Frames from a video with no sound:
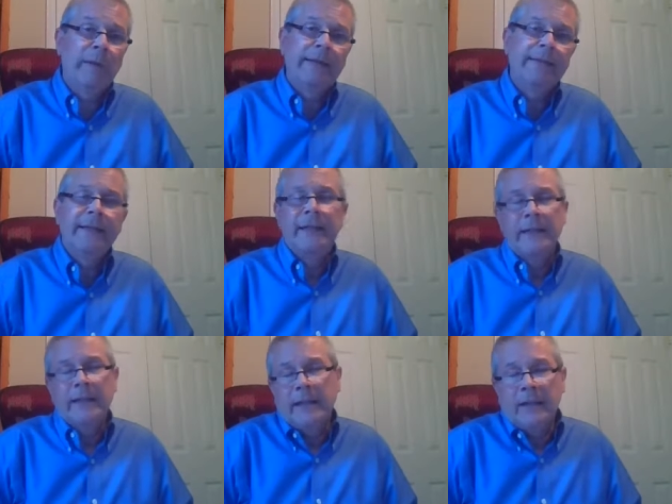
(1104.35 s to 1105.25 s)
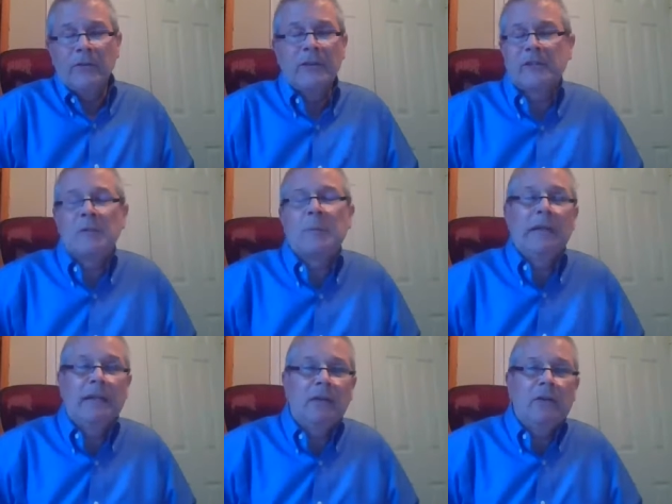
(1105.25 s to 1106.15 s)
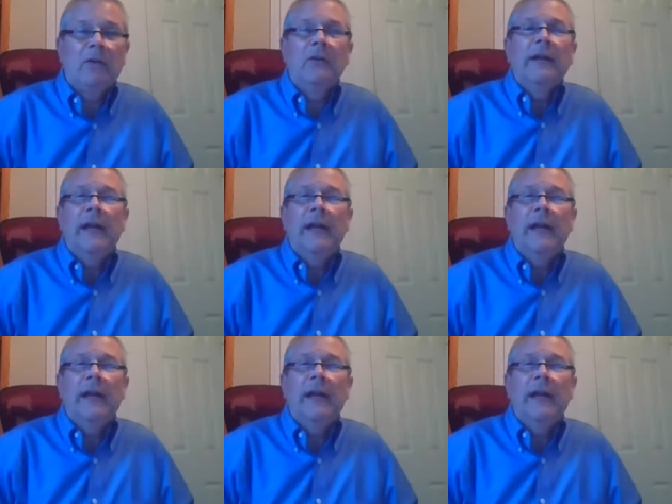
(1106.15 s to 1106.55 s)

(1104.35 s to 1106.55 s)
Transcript: But, you know, this is political.